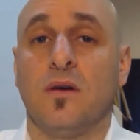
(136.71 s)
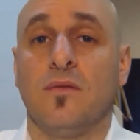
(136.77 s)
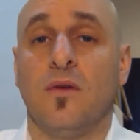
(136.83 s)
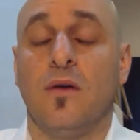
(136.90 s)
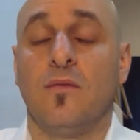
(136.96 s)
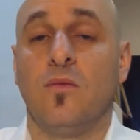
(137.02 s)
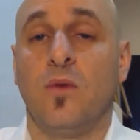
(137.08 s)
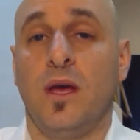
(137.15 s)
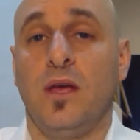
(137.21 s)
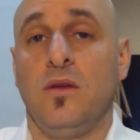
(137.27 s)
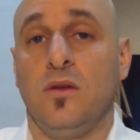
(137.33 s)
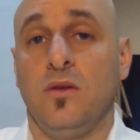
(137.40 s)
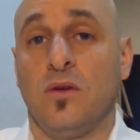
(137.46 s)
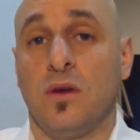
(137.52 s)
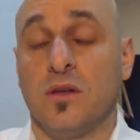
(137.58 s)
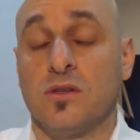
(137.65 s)
of where
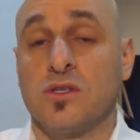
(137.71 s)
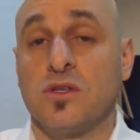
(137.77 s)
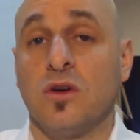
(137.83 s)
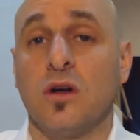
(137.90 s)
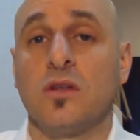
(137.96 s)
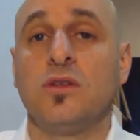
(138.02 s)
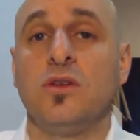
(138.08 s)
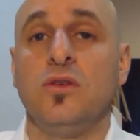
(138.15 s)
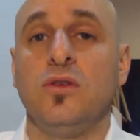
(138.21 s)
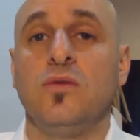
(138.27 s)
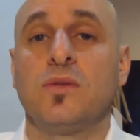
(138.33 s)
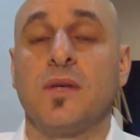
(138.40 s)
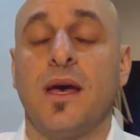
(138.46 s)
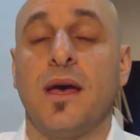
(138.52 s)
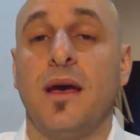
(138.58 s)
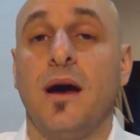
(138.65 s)
you can start to
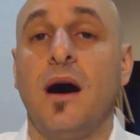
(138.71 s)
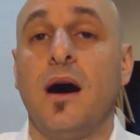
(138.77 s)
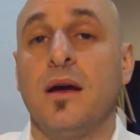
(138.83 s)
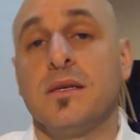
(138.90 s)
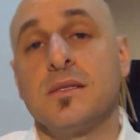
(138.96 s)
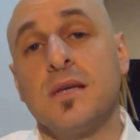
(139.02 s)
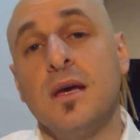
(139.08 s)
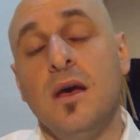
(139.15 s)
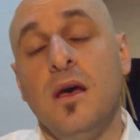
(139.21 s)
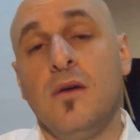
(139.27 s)
use AIs.